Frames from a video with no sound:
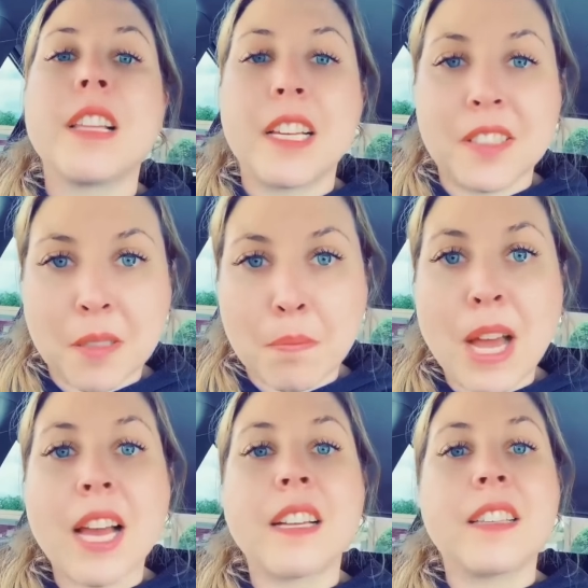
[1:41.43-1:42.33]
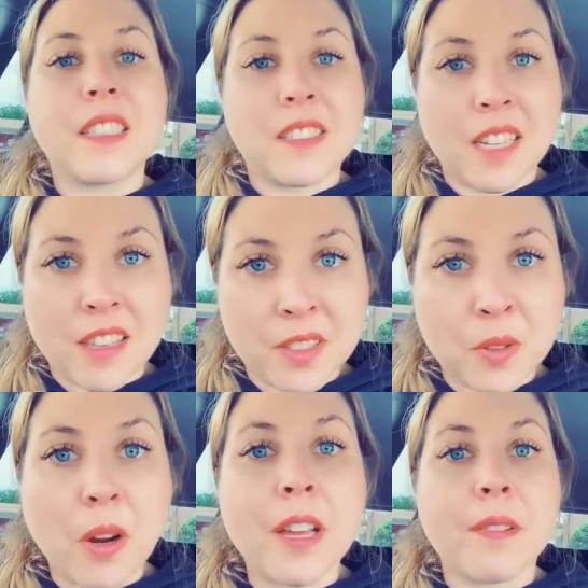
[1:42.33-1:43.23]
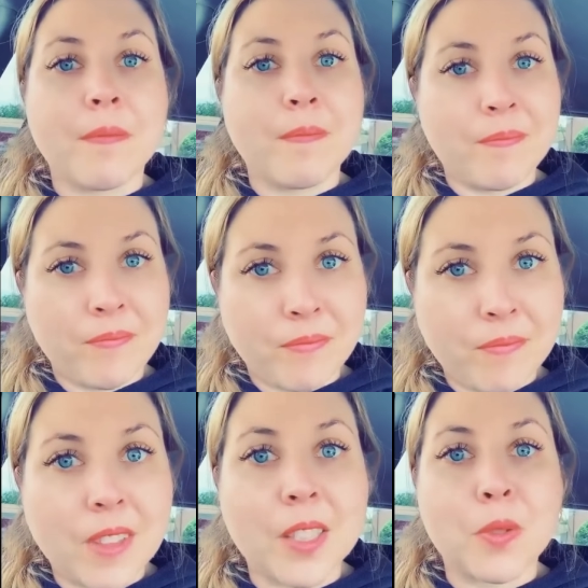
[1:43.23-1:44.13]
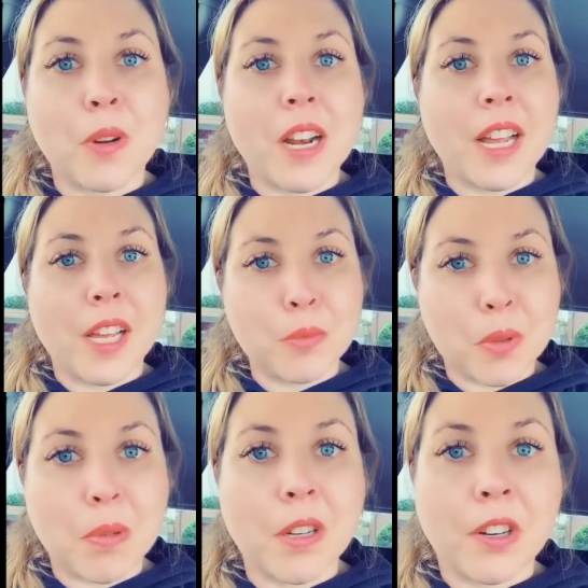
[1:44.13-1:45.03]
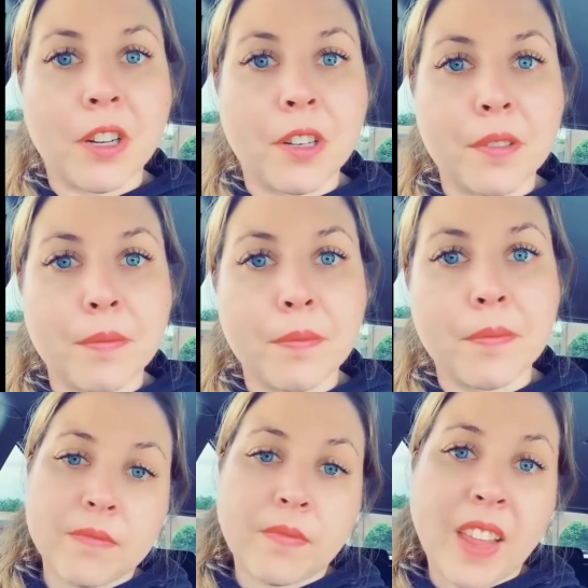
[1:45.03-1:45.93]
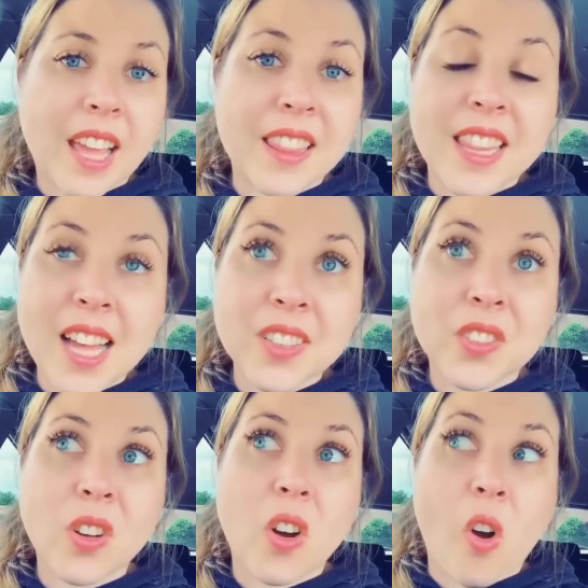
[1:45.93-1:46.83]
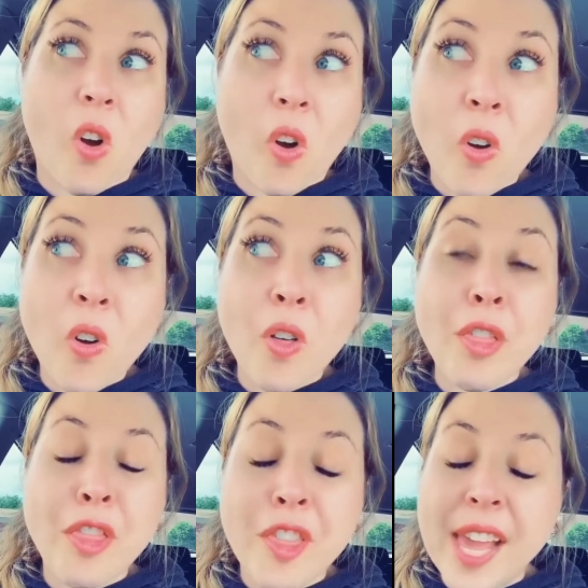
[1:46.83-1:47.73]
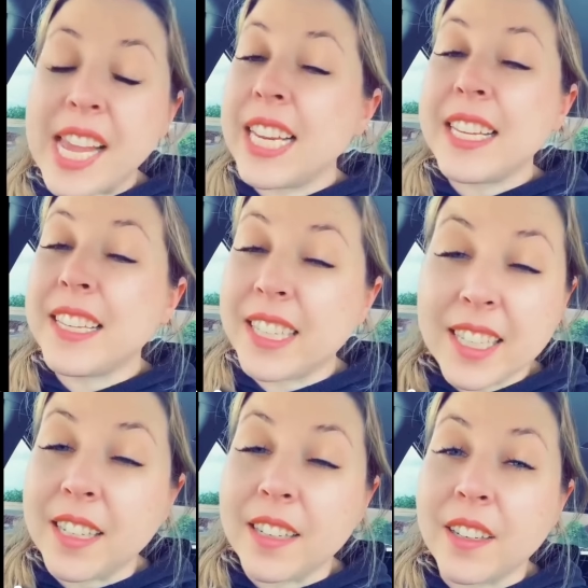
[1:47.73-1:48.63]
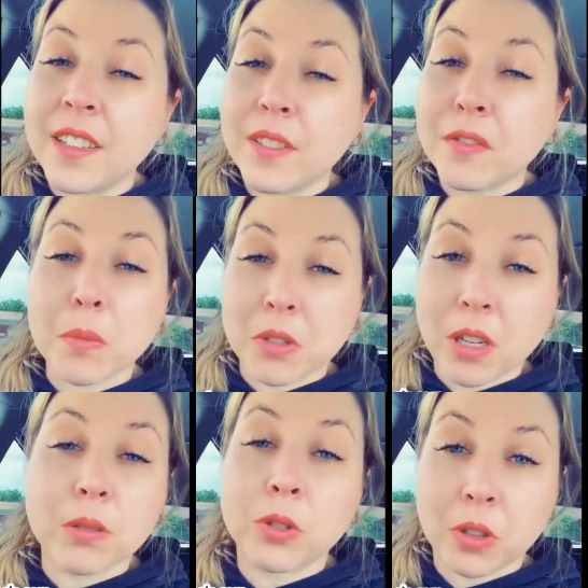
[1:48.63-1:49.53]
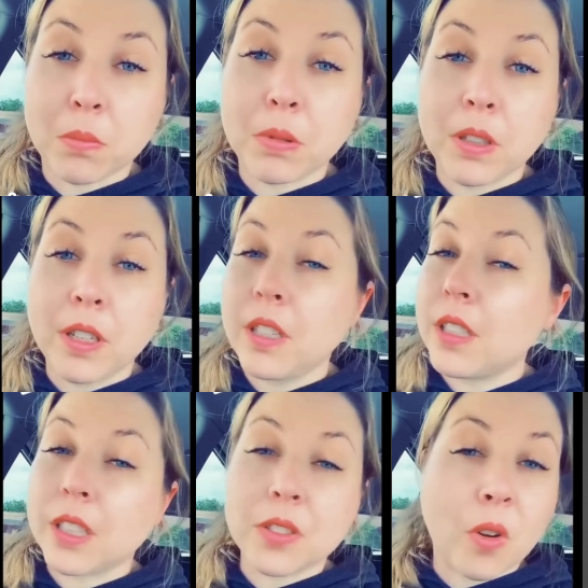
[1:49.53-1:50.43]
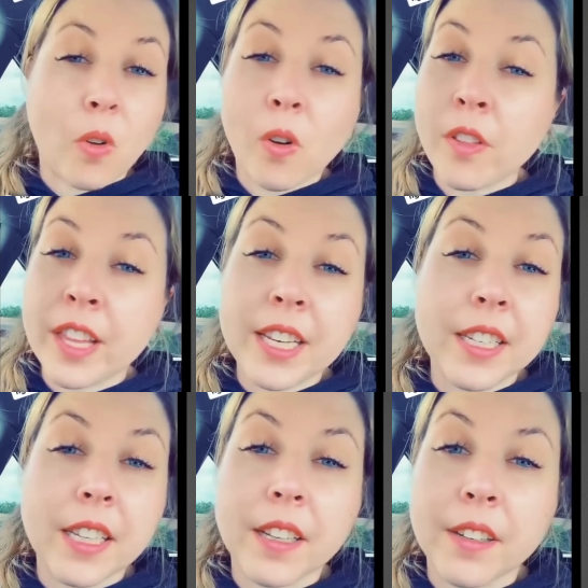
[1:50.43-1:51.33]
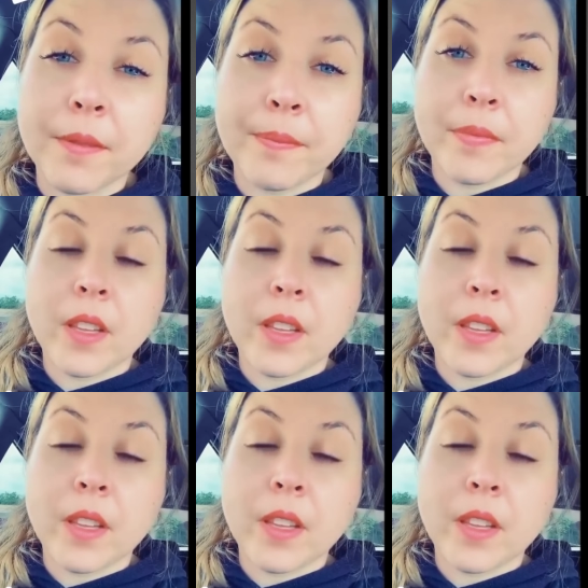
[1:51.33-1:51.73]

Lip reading: they sit back and they say, that's right. That's right. I am superior. And that's all they need from Donald Trump. That's all they need.